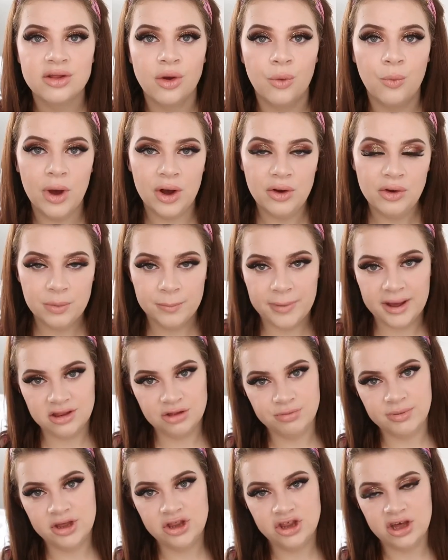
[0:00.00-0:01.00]
guys, welcome
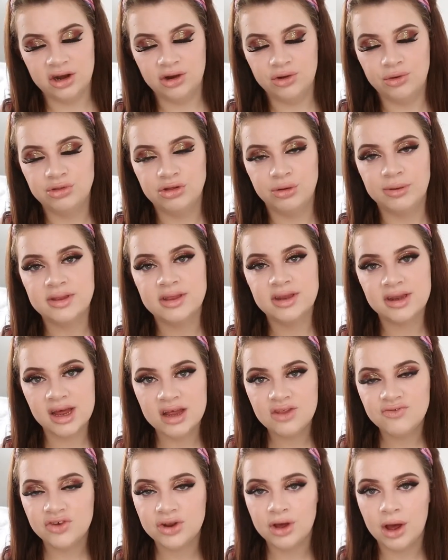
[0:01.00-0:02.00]
back to my channel. So in
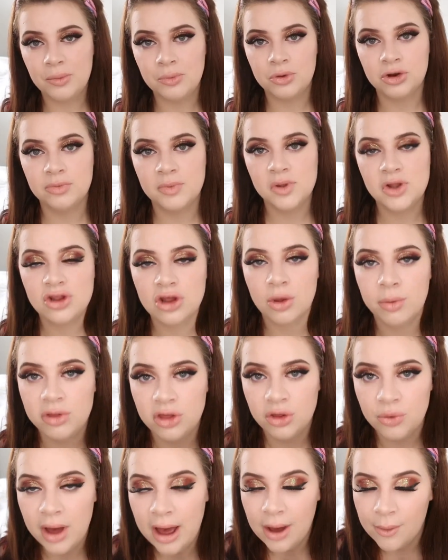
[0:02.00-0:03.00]
today's video I'm going to be
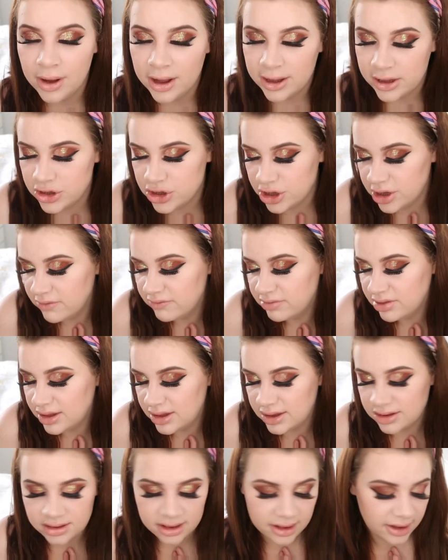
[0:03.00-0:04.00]
showing you how I achieved
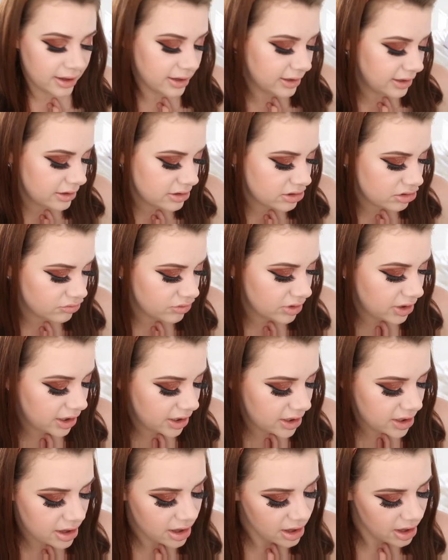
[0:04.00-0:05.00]
this
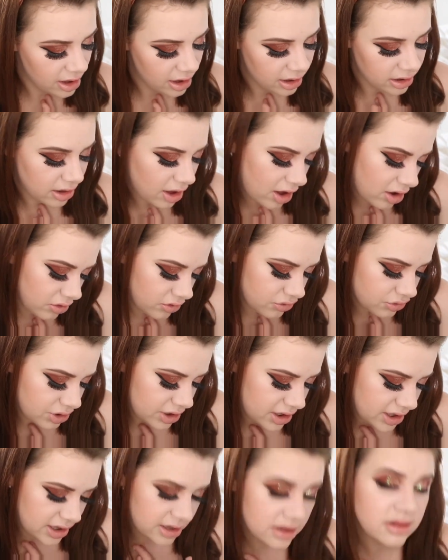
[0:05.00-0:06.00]
glittery cut
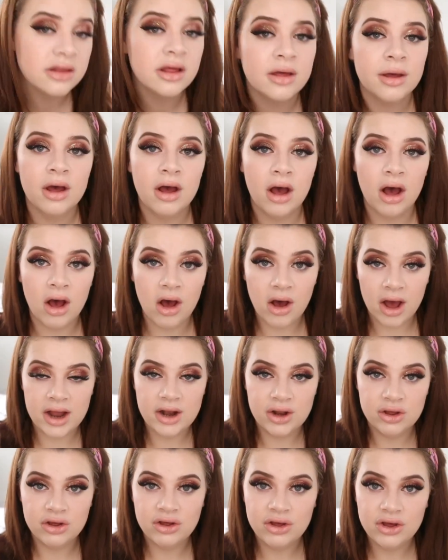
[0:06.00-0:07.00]
crease
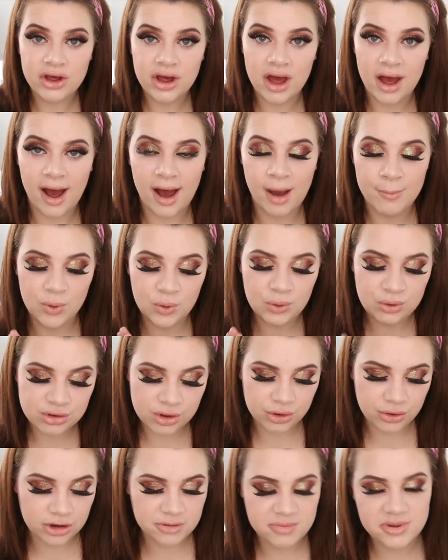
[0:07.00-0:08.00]
eye look. I'm
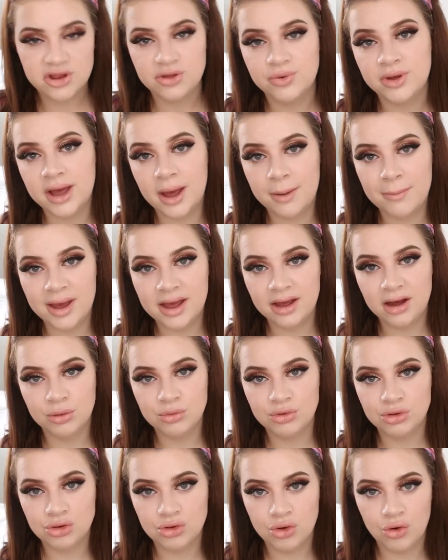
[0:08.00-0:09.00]
also going to be doing a
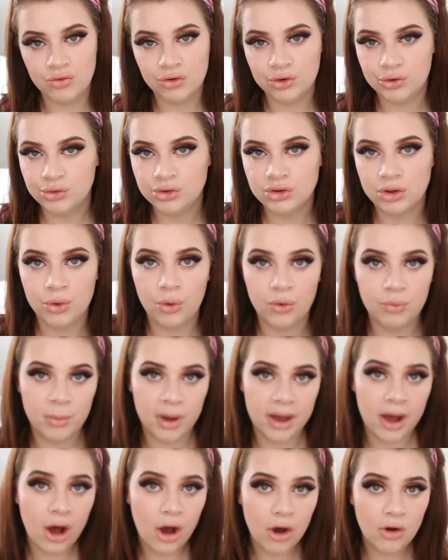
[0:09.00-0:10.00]
makeup tutorial, so on
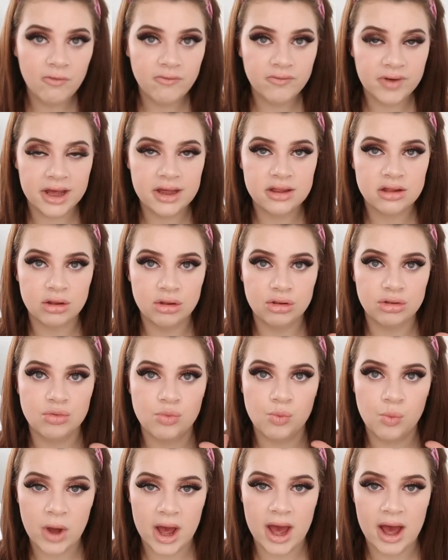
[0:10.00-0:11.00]
my whole face as
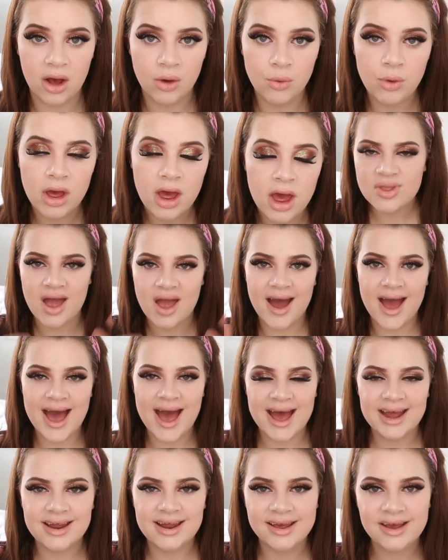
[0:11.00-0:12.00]
well. I
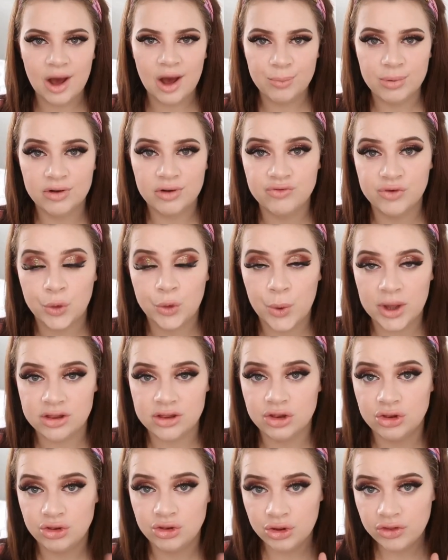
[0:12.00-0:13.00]
had a couple of
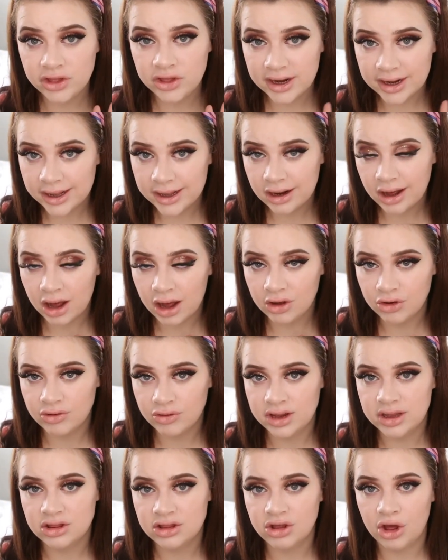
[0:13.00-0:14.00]
requests to do the glitter cut
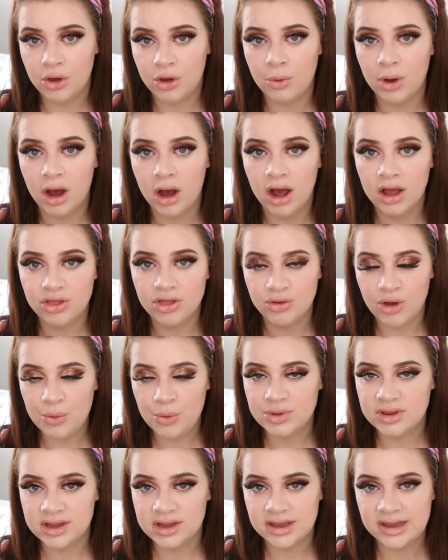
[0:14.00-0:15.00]
crease, so I thought I
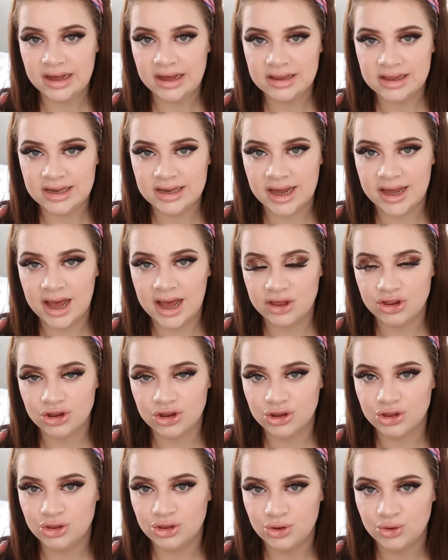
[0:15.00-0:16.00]
would sit down today and
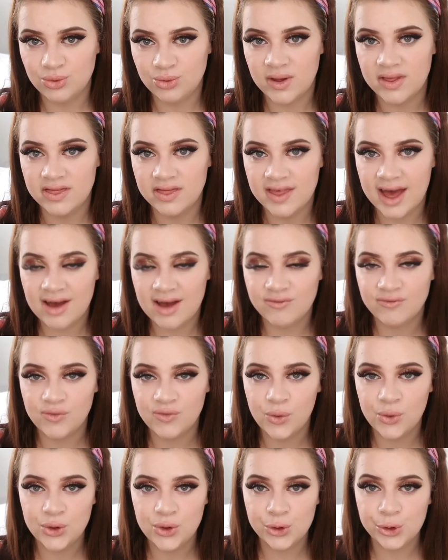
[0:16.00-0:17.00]
just do that
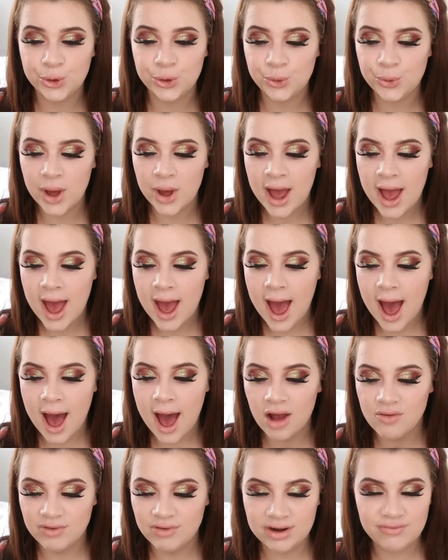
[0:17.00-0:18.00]
for you.
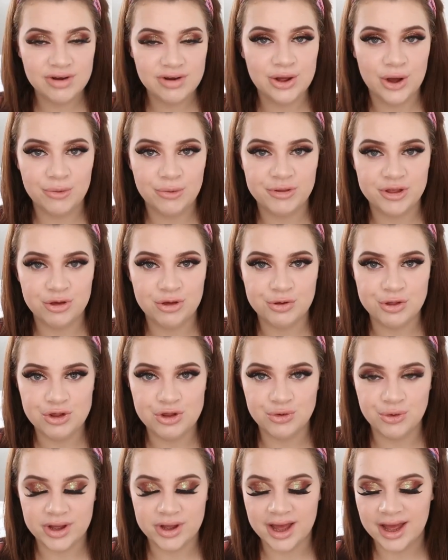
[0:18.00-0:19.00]
I really hope that you
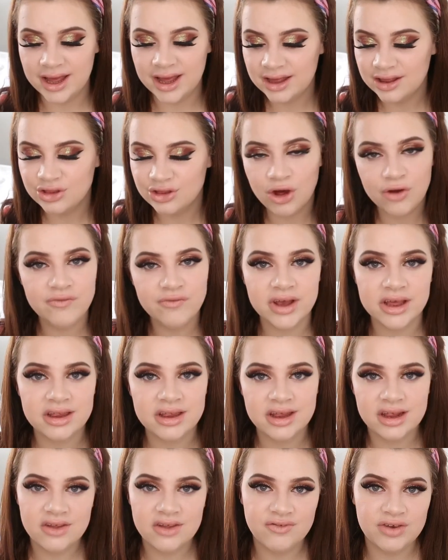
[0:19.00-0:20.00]
enjoy it. Don't forget
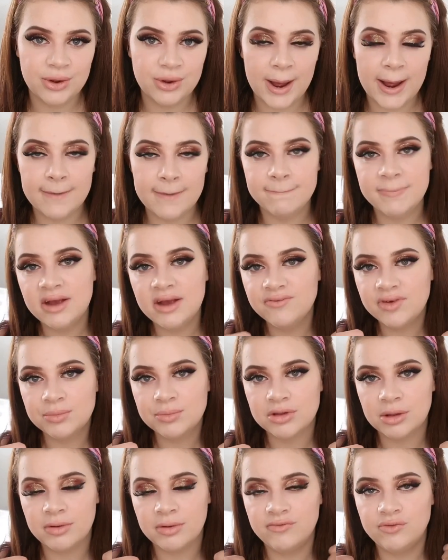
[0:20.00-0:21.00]
to give this video a big
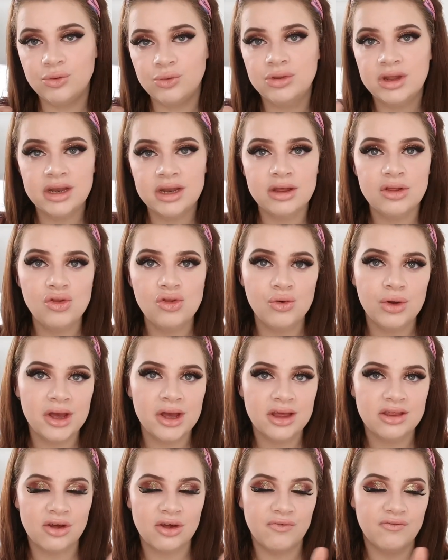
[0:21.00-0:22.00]
thumbs up if you did enjoy
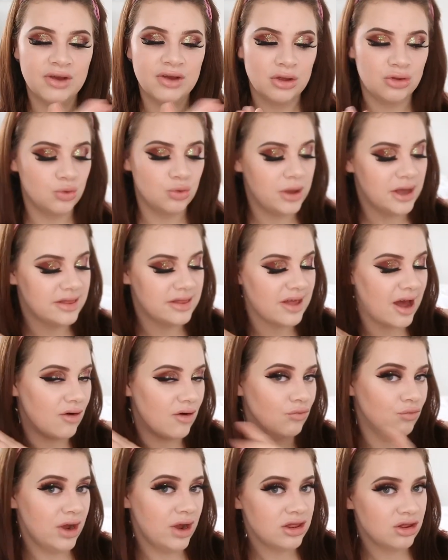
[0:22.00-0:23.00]
it. Don't forget to hit
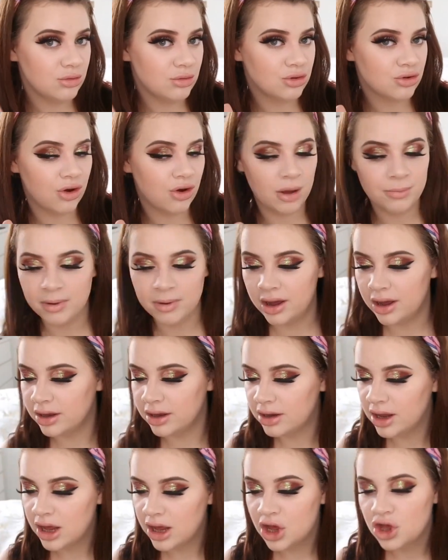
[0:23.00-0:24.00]
that red subscribe
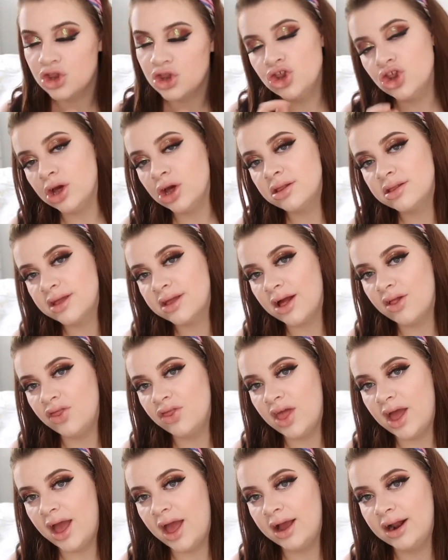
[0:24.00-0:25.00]
button just
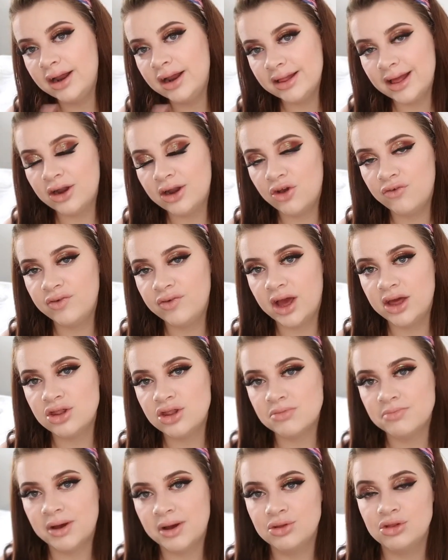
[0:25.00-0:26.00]
down there. Click that
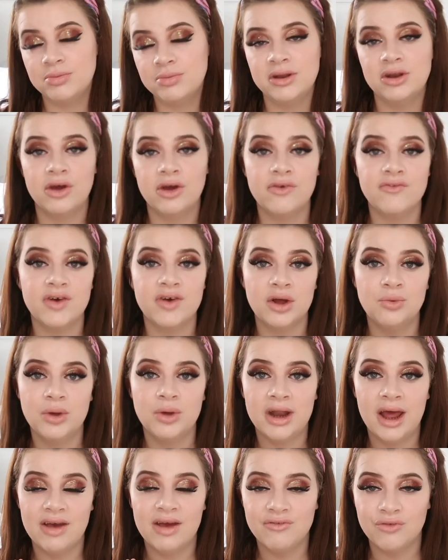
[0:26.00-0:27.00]
notification bell to be notified
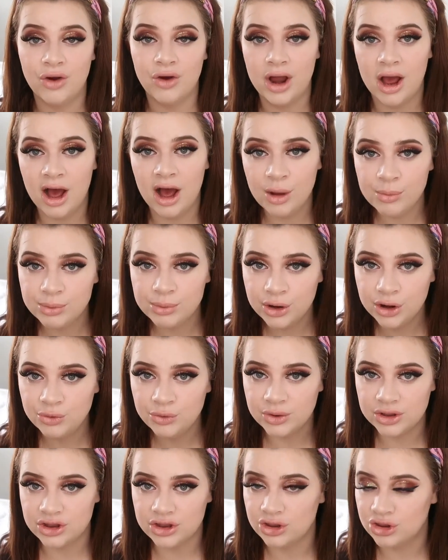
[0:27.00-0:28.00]
whenever I
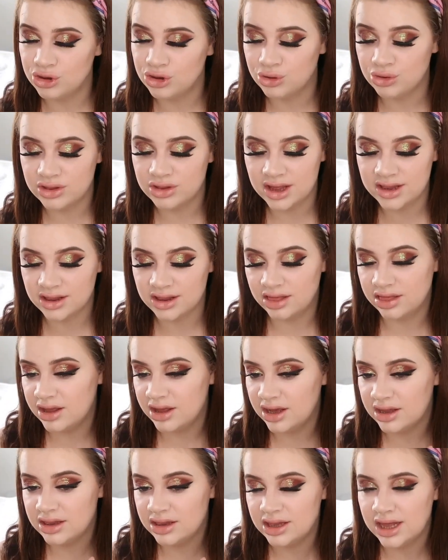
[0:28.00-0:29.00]
upload, which is Tuesdays and
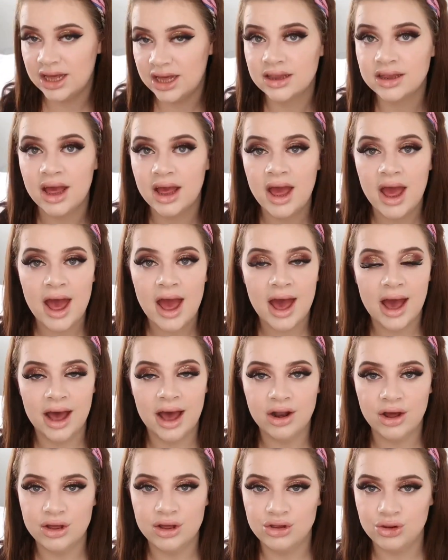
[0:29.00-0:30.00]
Thursdays.
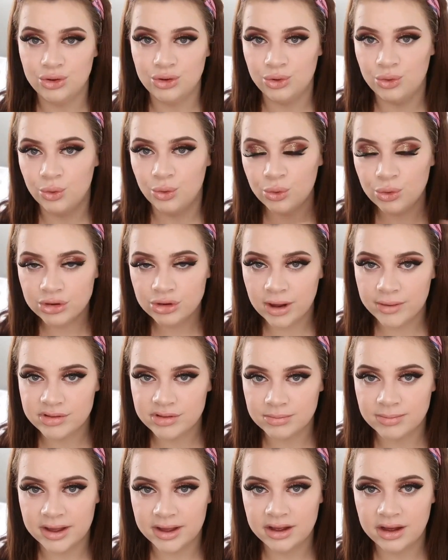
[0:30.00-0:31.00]
And I do all
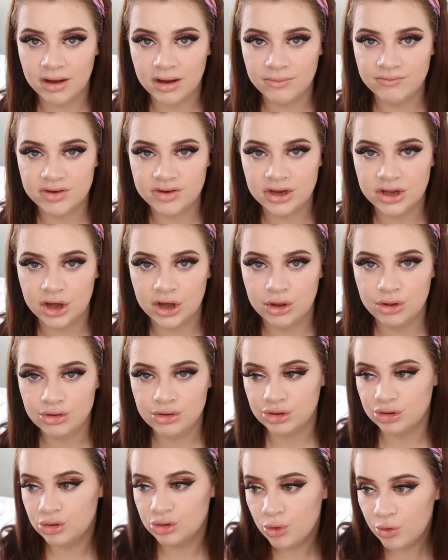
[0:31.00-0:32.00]
types of makeup videos,
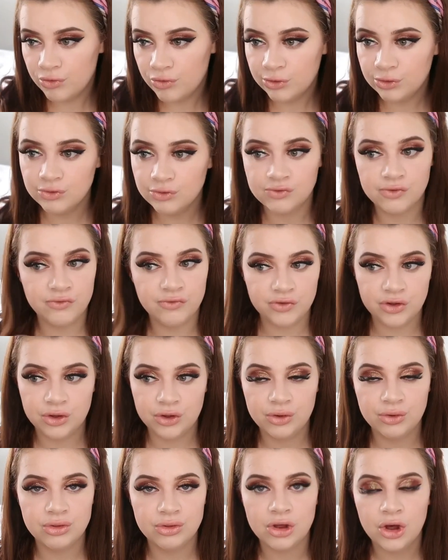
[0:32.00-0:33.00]
tutorials,
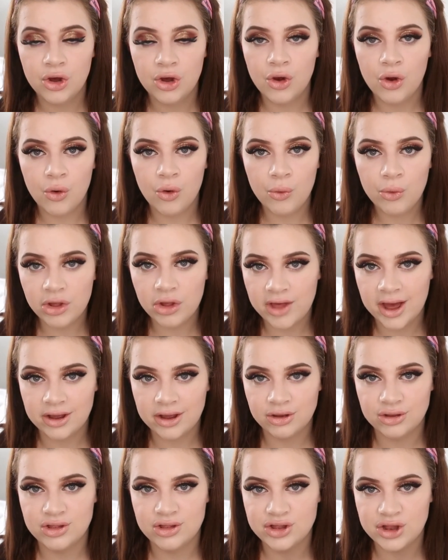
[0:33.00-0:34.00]
reviews, all of
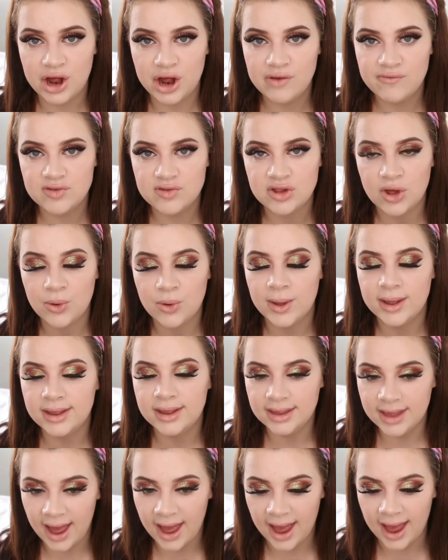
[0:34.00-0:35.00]
that good stuff. So
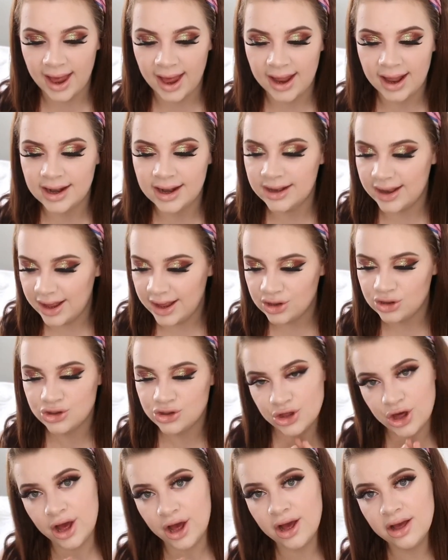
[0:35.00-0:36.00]
yeah,
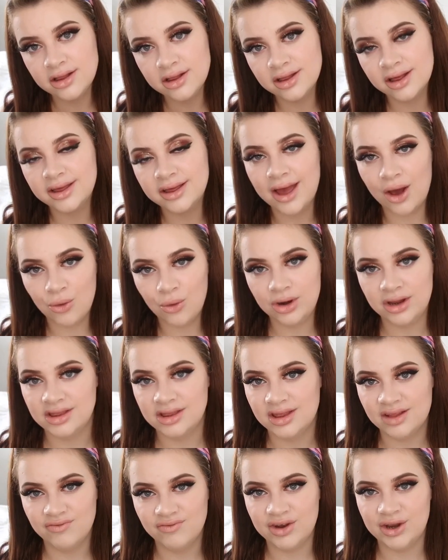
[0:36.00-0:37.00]
let's just get on into the